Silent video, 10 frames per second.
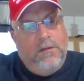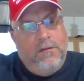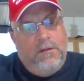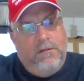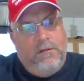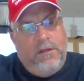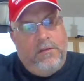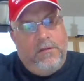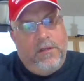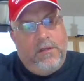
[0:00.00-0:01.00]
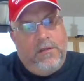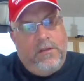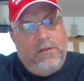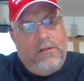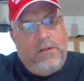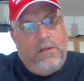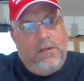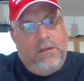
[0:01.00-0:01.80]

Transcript: 15 seconds, I'll start.